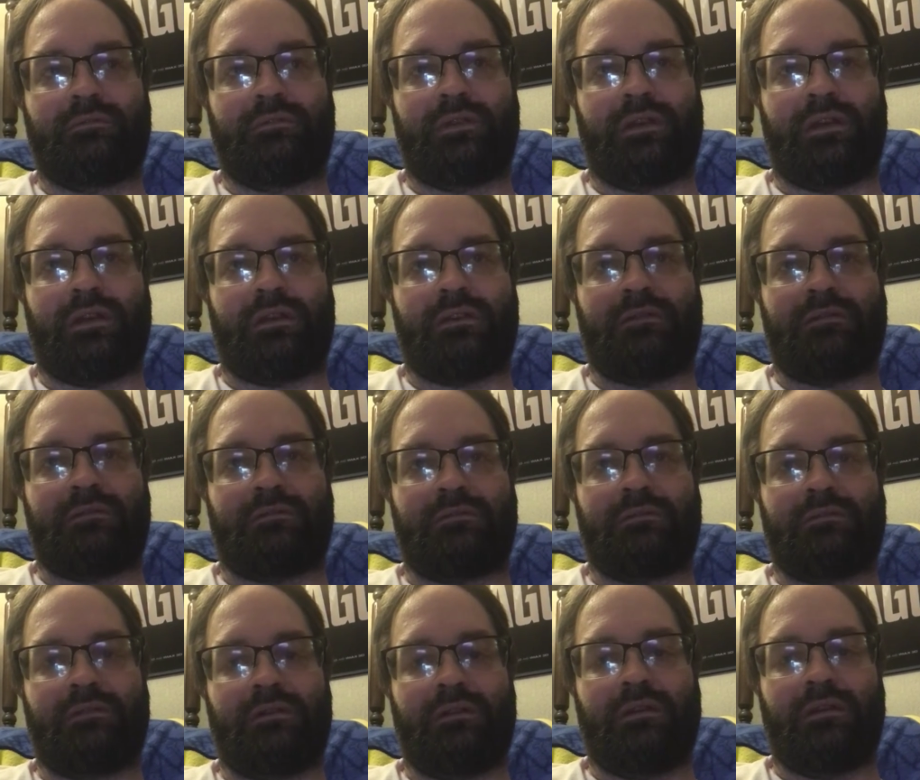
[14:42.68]
and
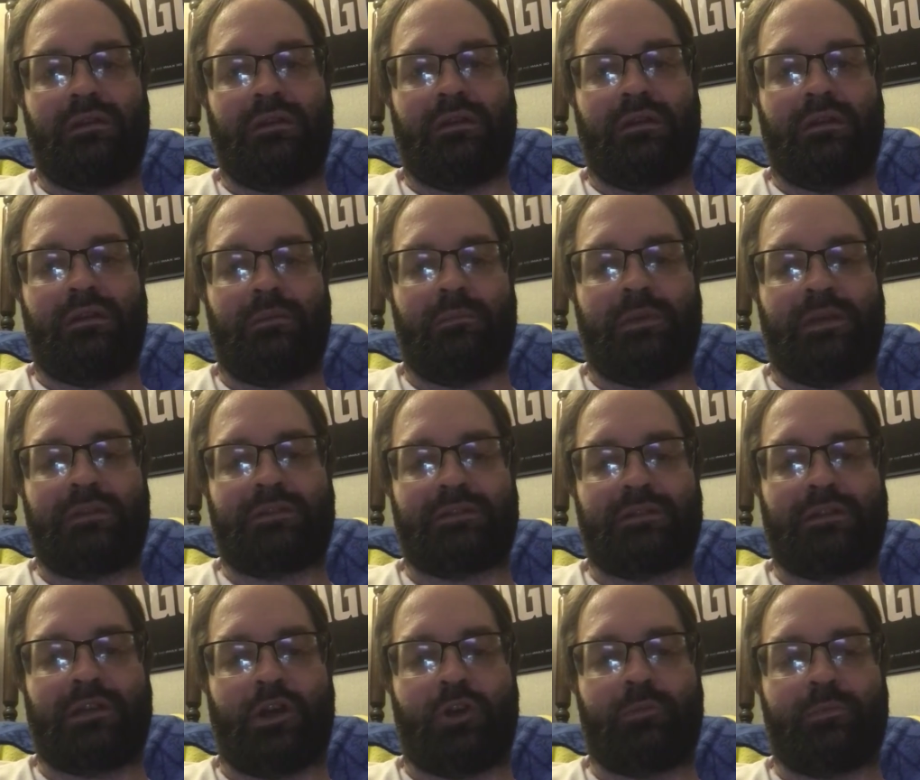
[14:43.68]
it makes it
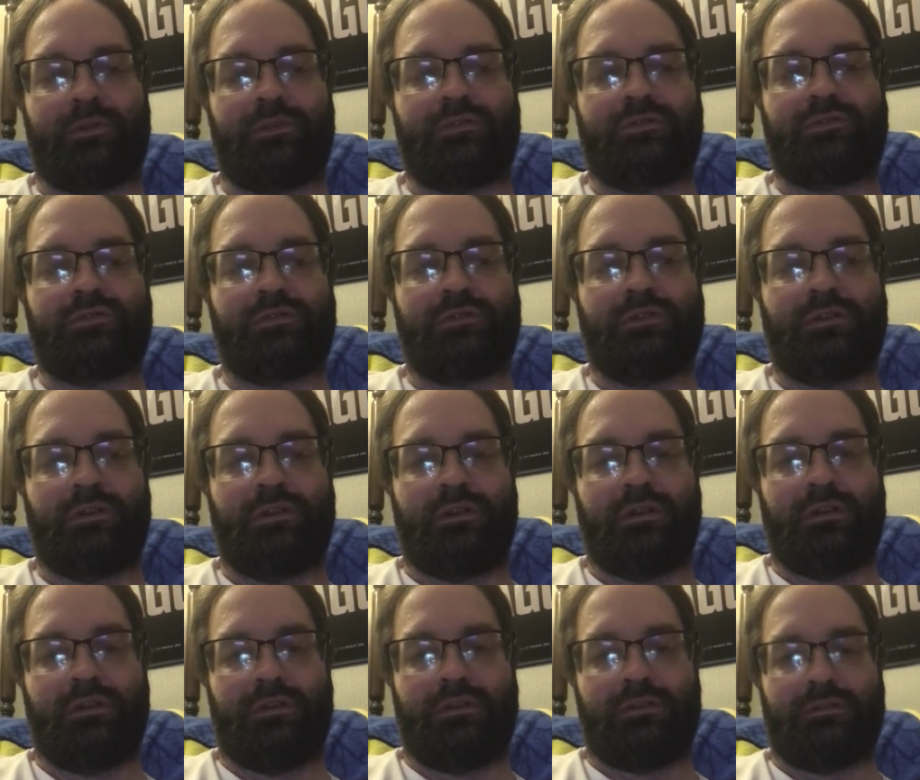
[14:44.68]
garbage.
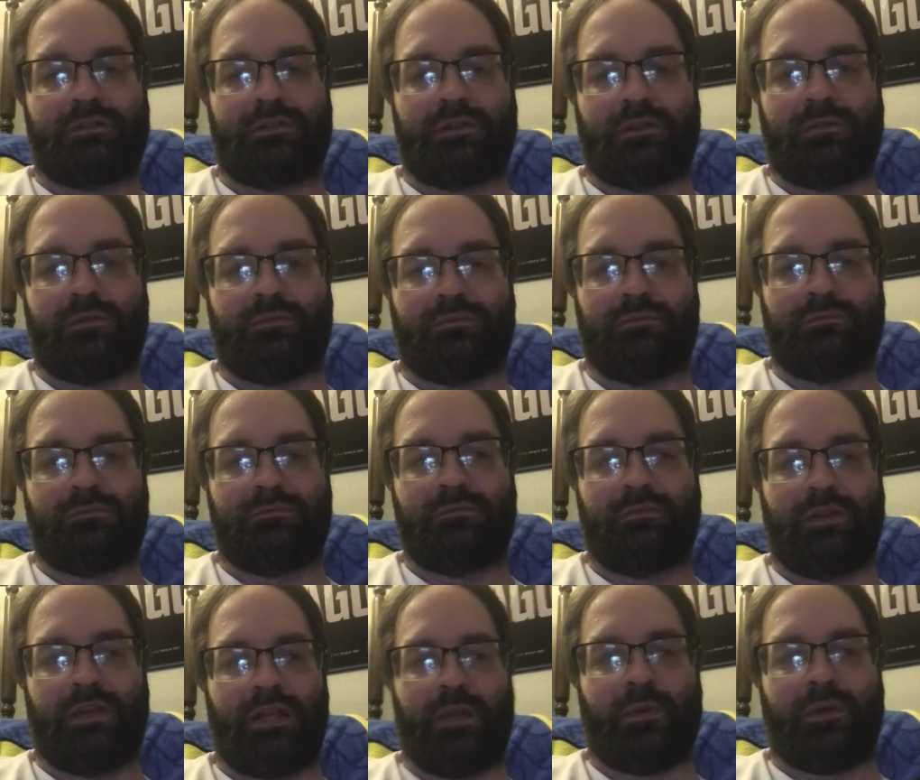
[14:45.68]
So
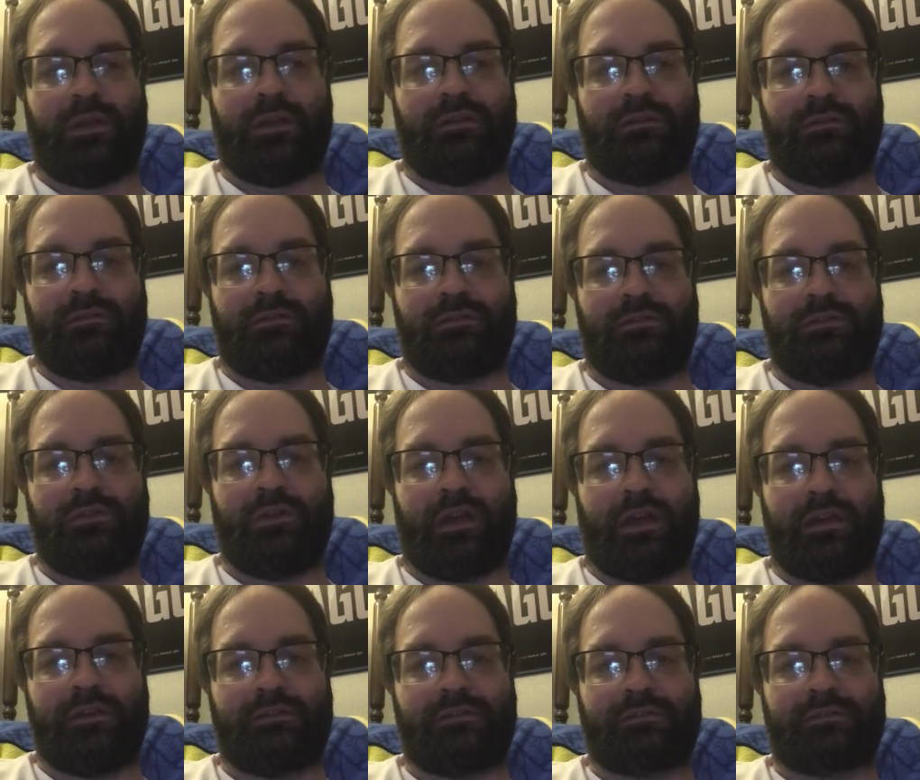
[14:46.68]
anyway, do you
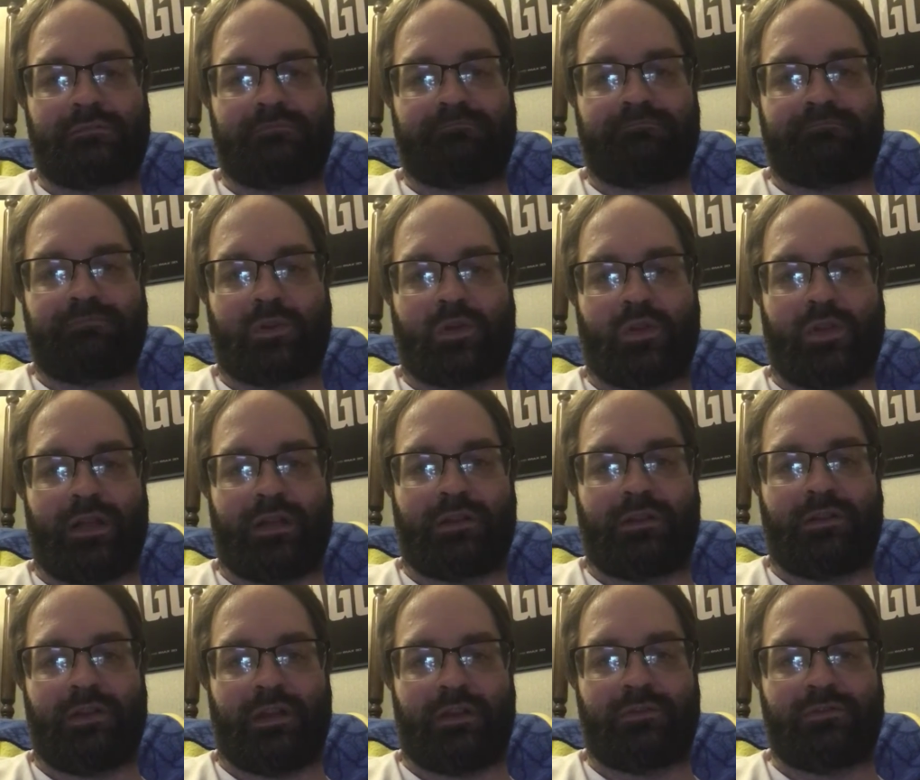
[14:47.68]
guys collect
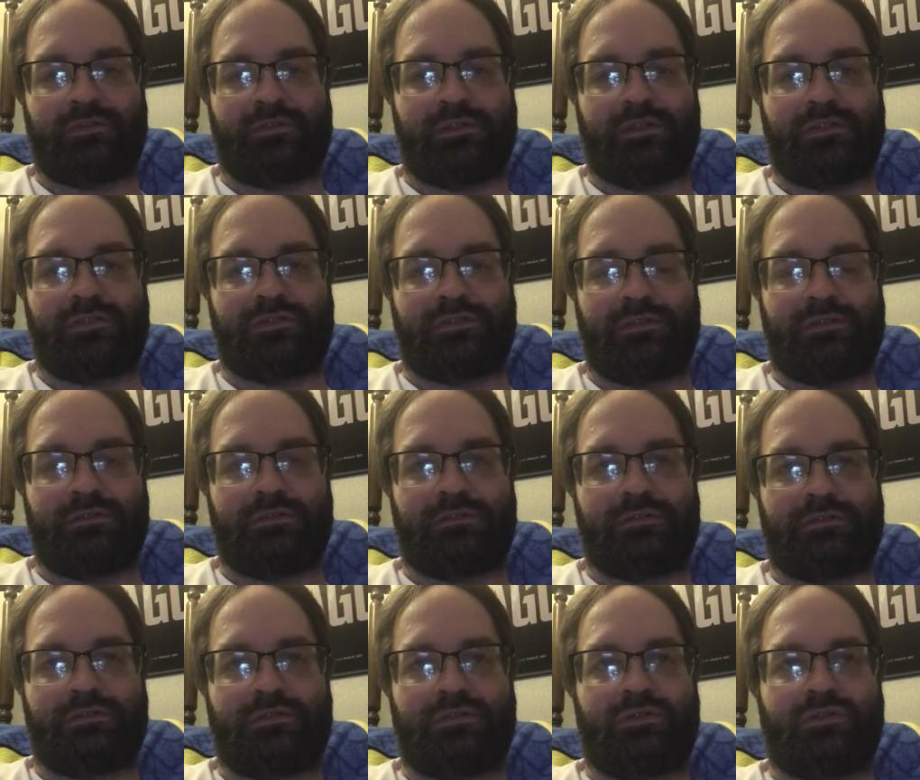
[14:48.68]
collector's
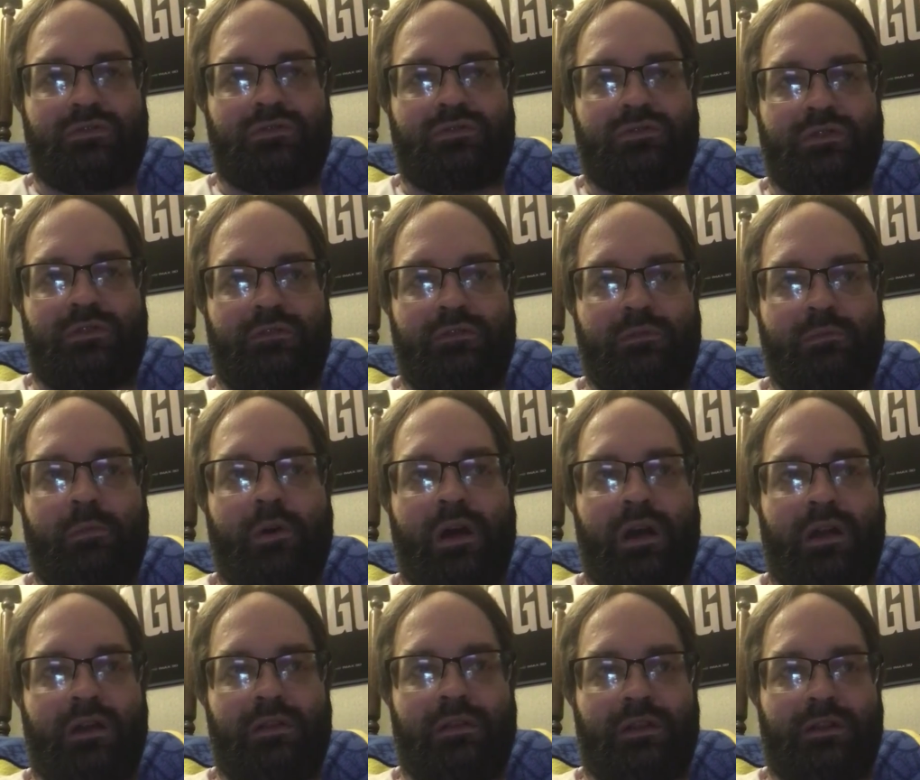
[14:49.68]
editions, or have you bought
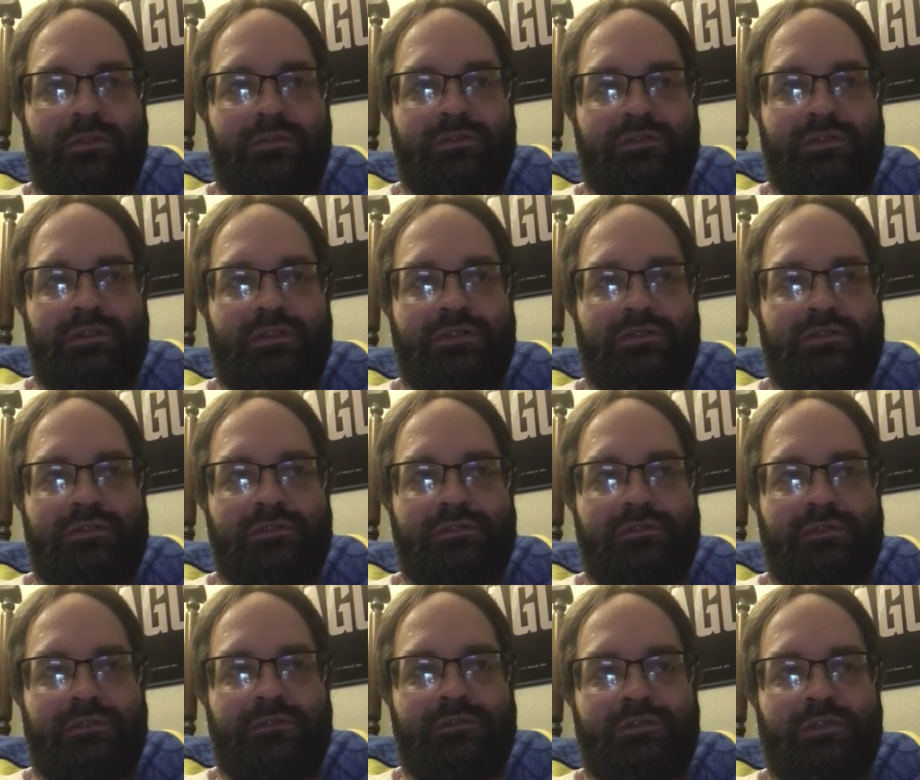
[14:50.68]
collector's editions?
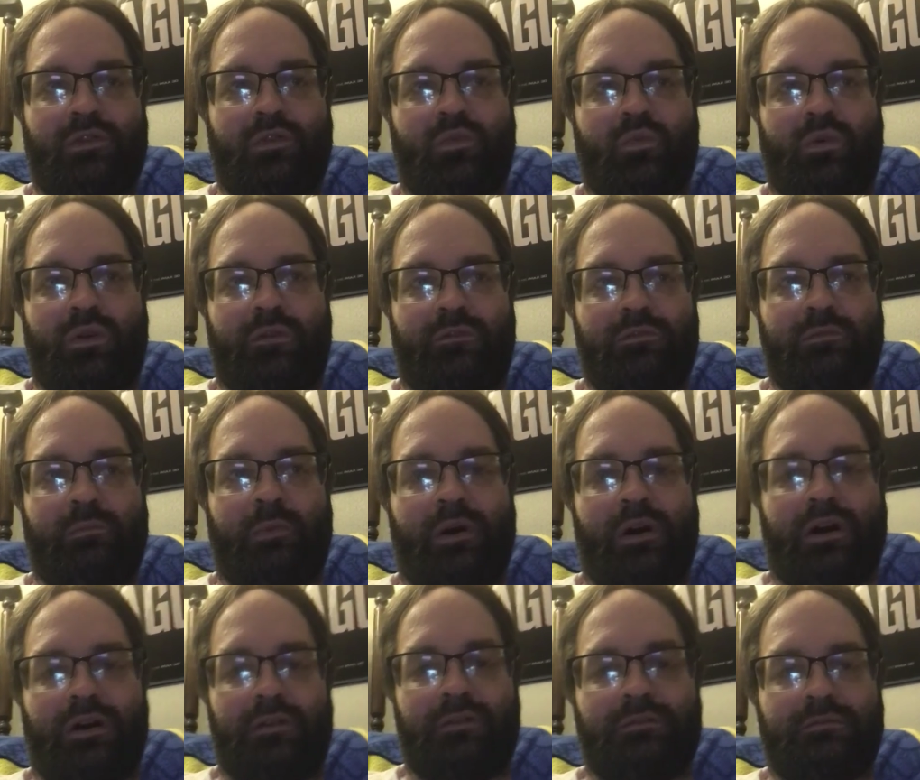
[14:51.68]
If so, what have you
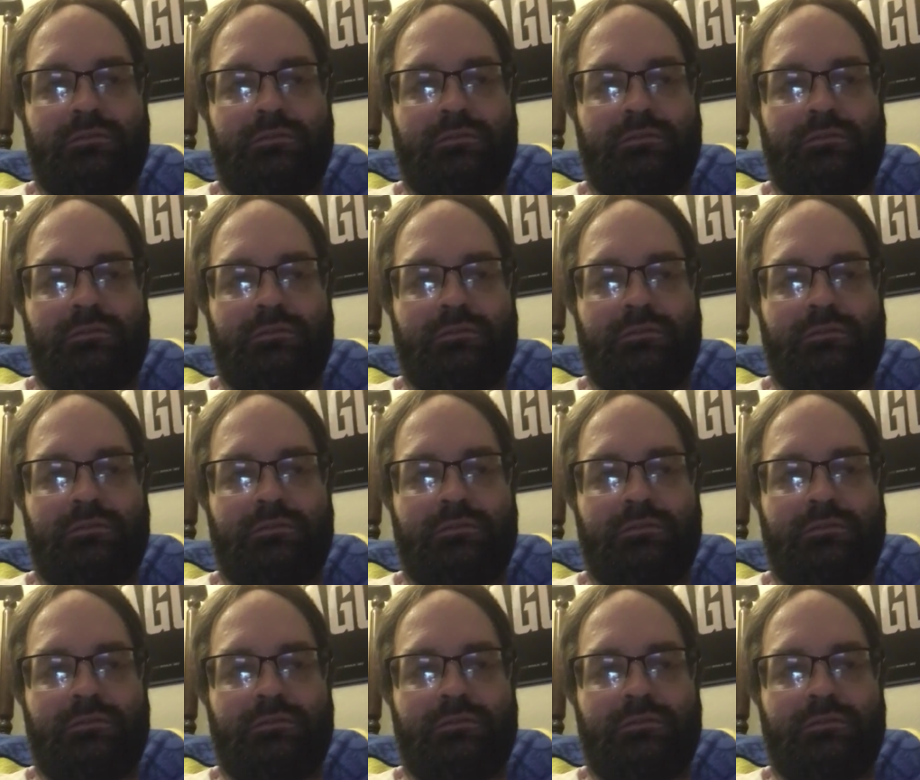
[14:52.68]
bought?